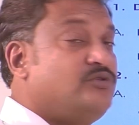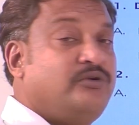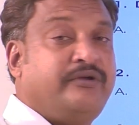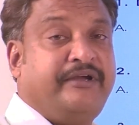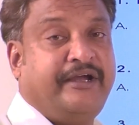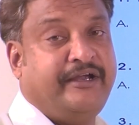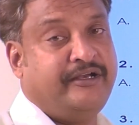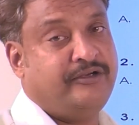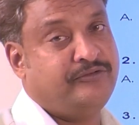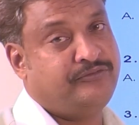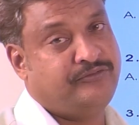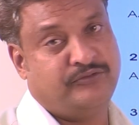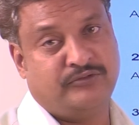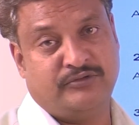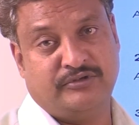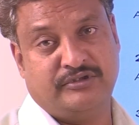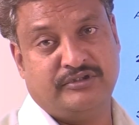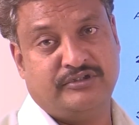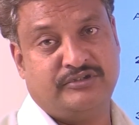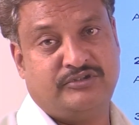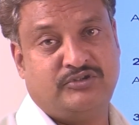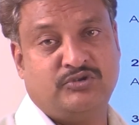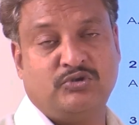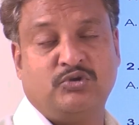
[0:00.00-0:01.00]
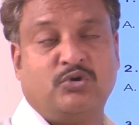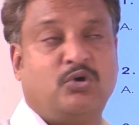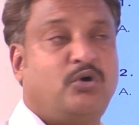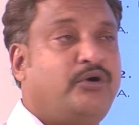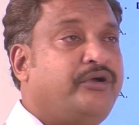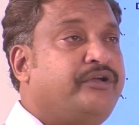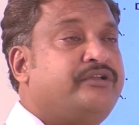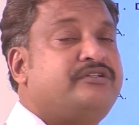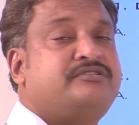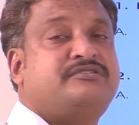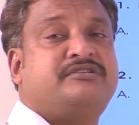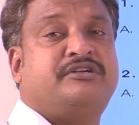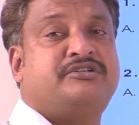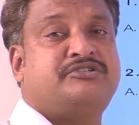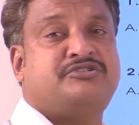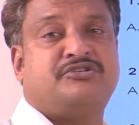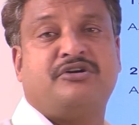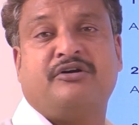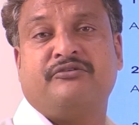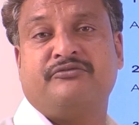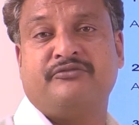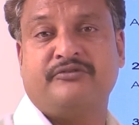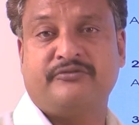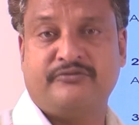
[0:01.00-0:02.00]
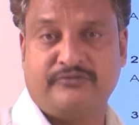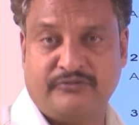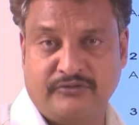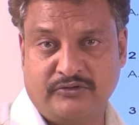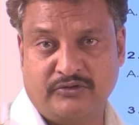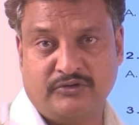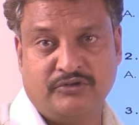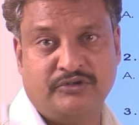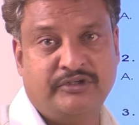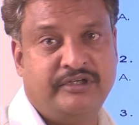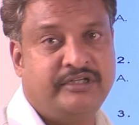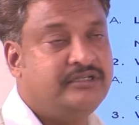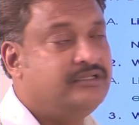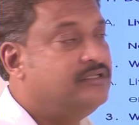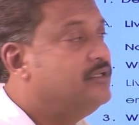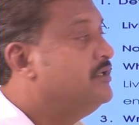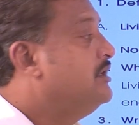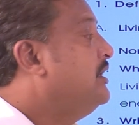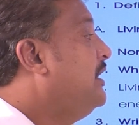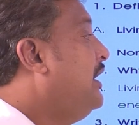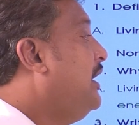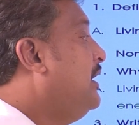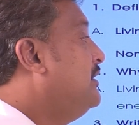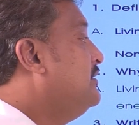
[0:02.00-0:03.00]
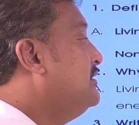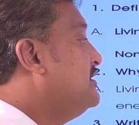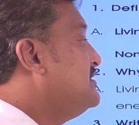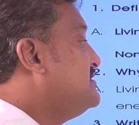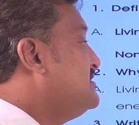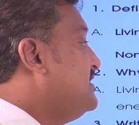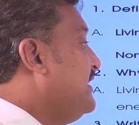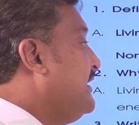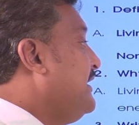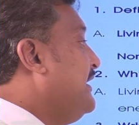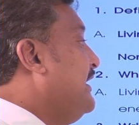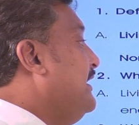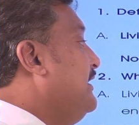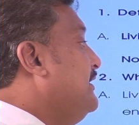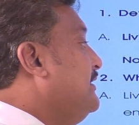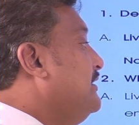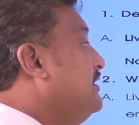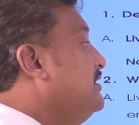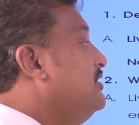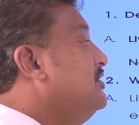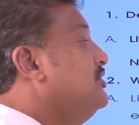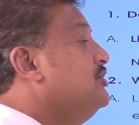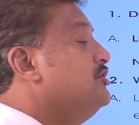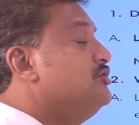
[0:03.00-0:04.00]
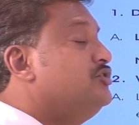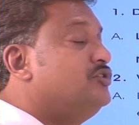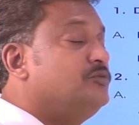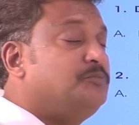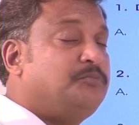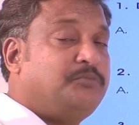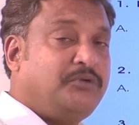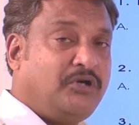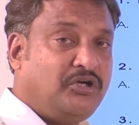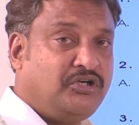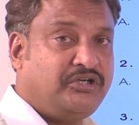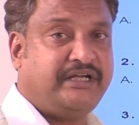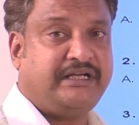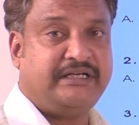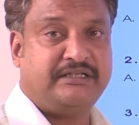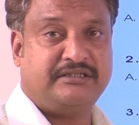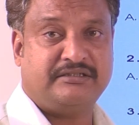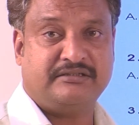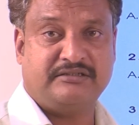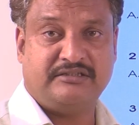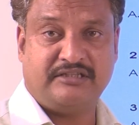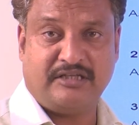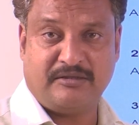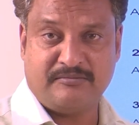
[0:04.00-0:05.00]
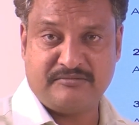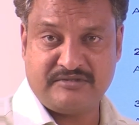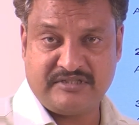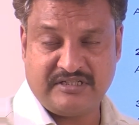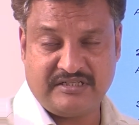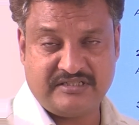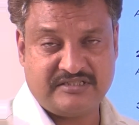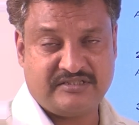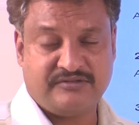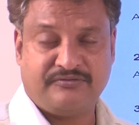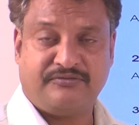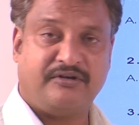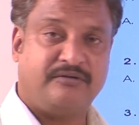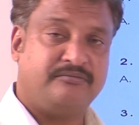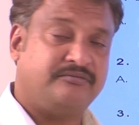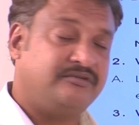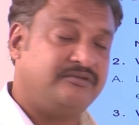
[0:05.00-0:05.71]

to get food, to go in search of food, and the second, to protect themselves